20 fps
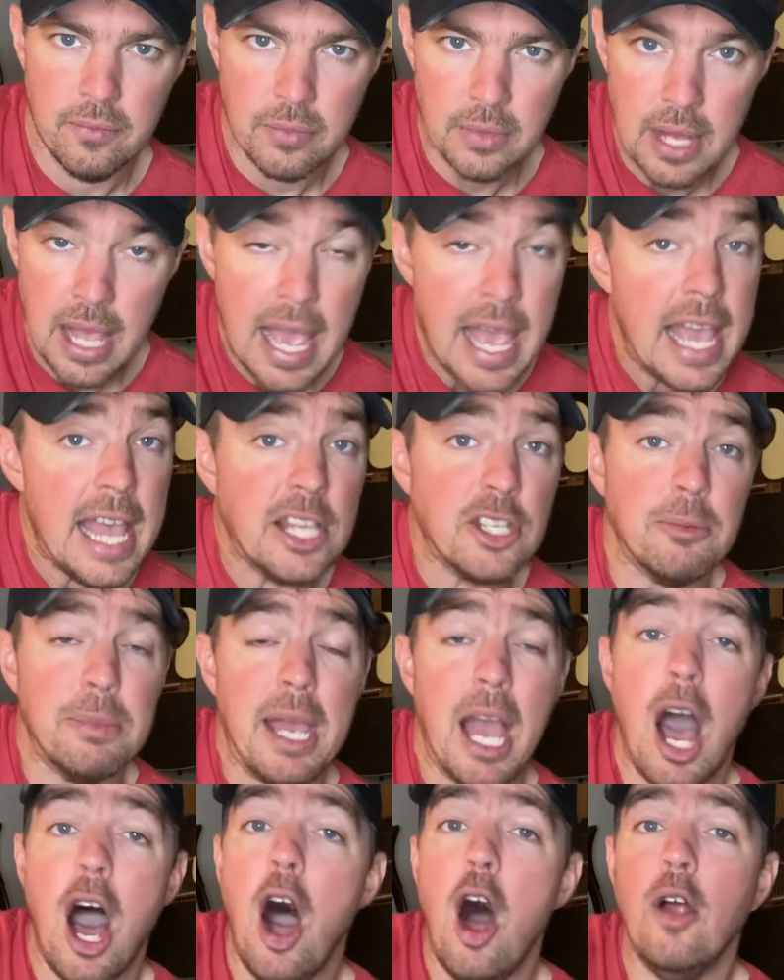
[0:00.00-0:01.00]
It's going to be
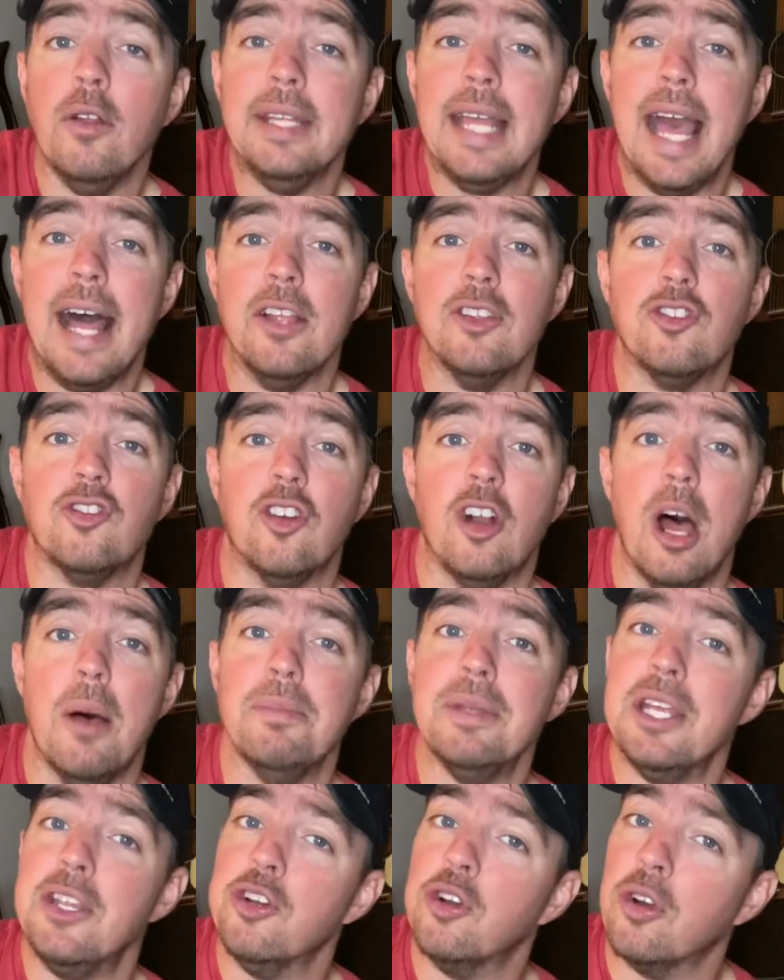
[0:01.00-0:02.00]
all down strums,
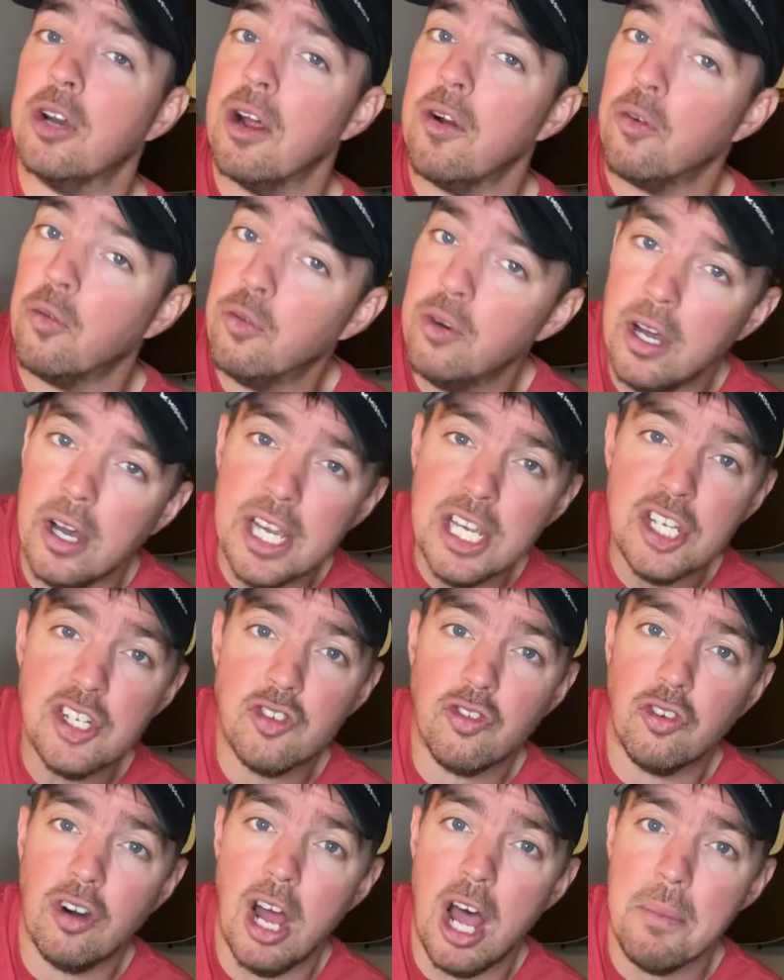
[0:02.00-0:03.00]
and you're going to really
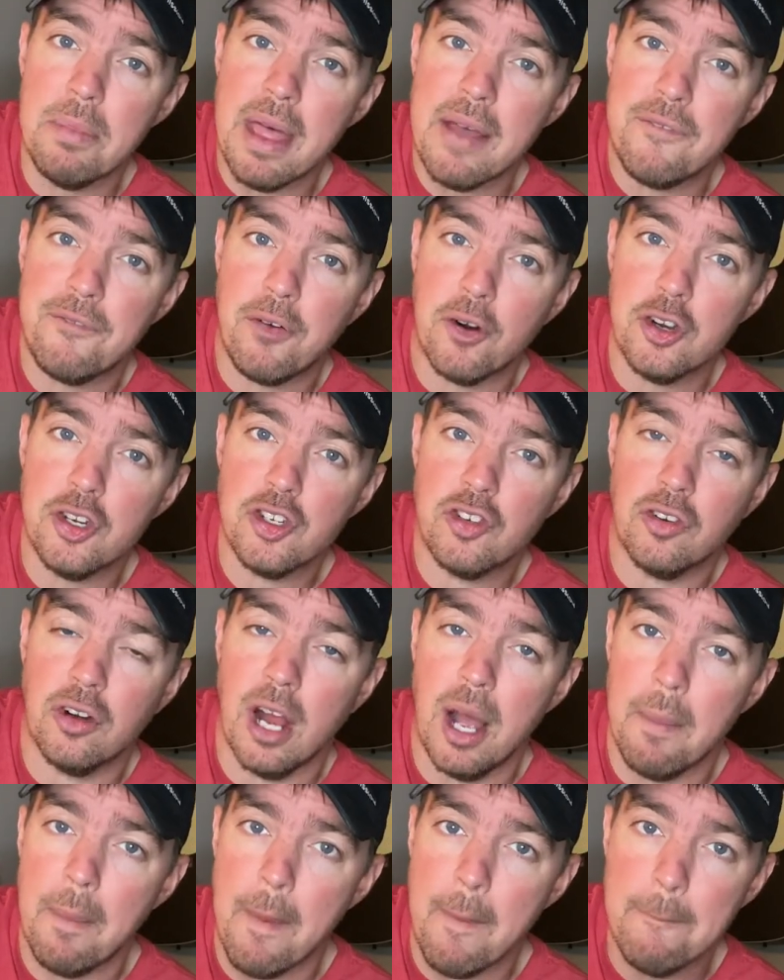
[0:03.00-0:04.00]
strum that first
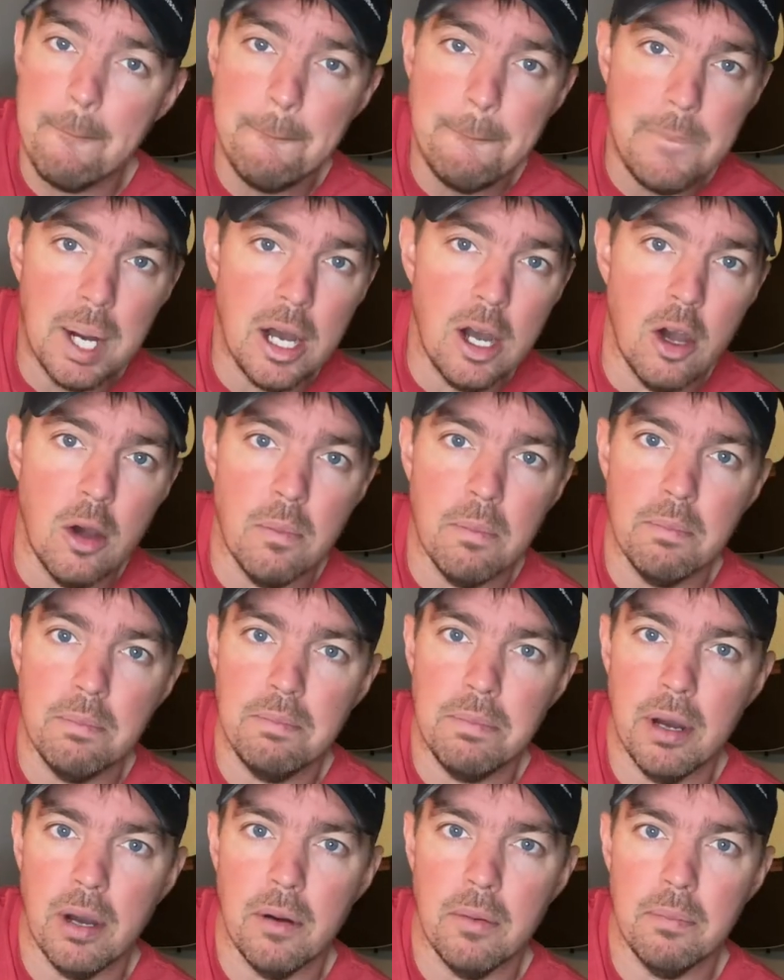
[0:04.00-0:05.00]
strum. Boom,
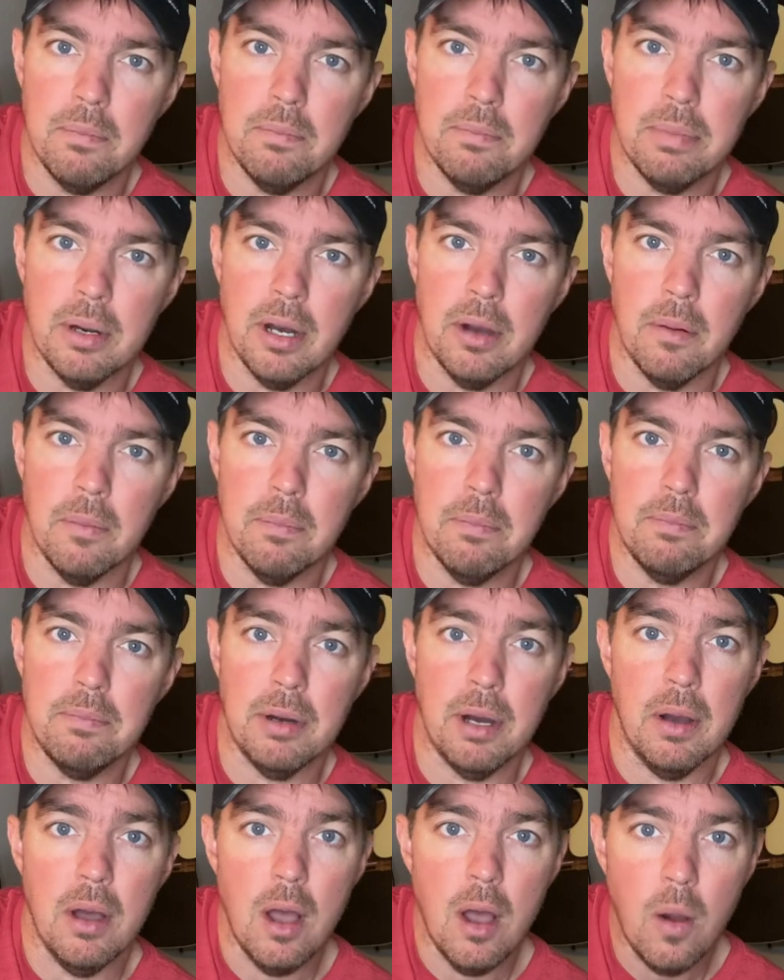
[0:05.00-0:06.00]
boom, boom,
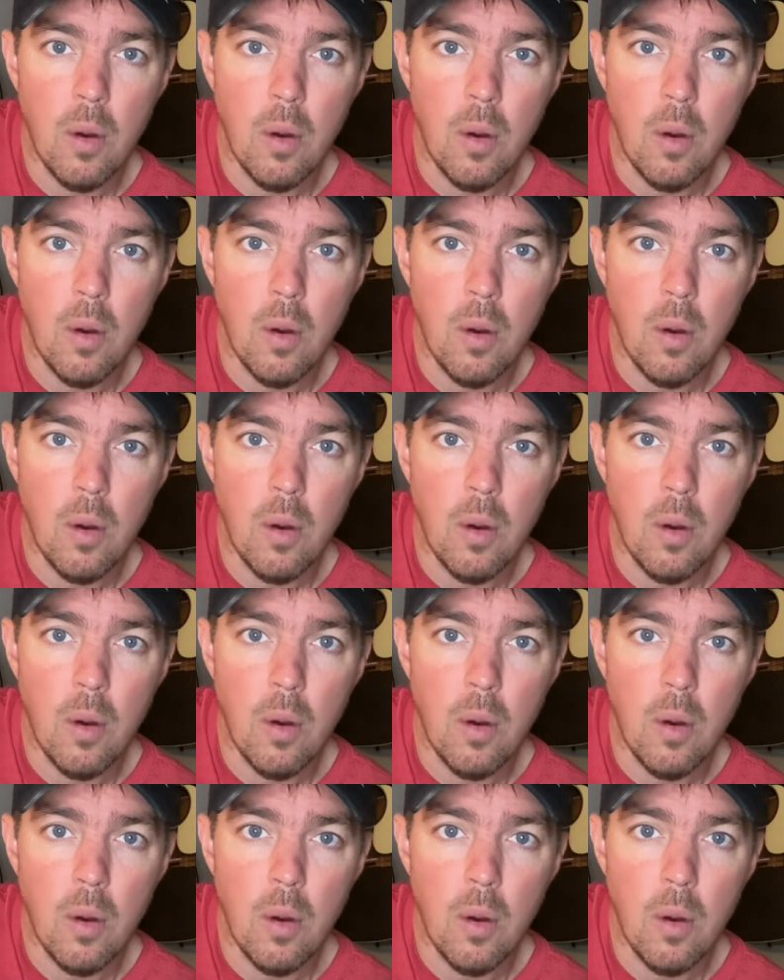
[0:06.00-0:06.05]
boom.